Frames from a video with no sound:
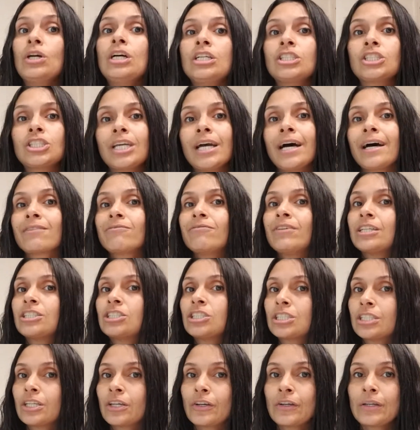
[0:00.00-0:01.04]
She had
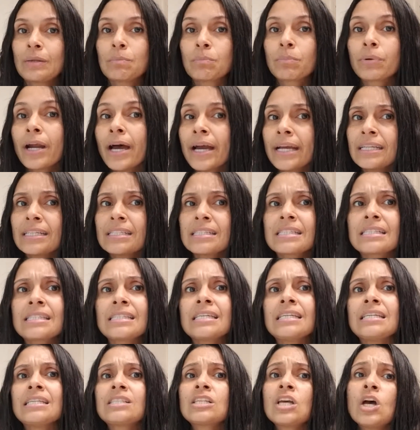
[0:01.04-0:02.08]
vegetarian
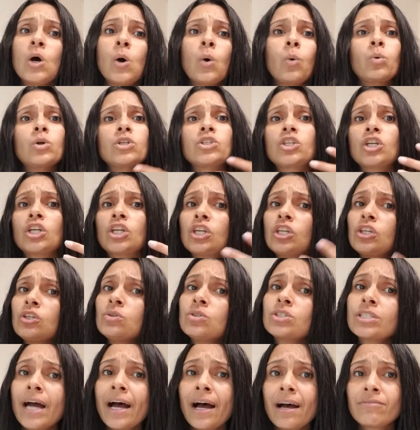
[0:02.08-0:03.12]
pregnancies, was a
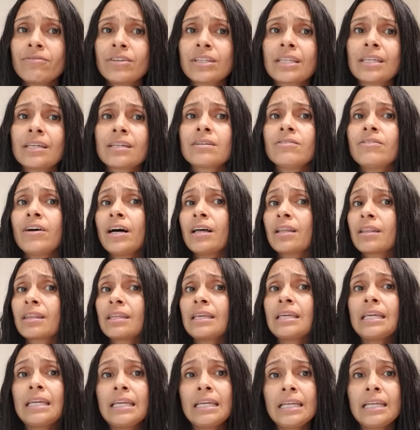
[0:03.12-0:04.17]
huge advocate of
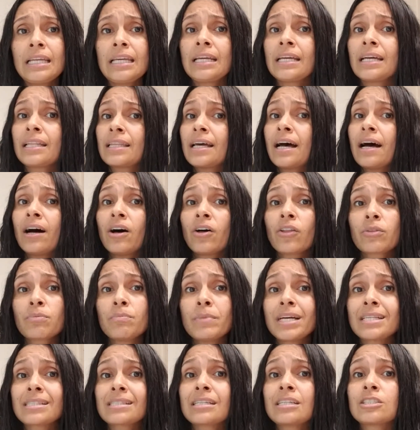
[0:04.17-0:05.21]
healthy eating and the health
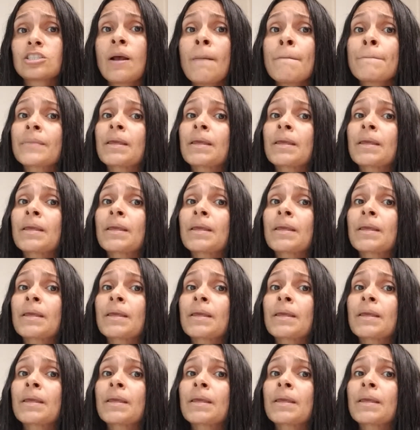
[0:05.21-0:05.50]
message,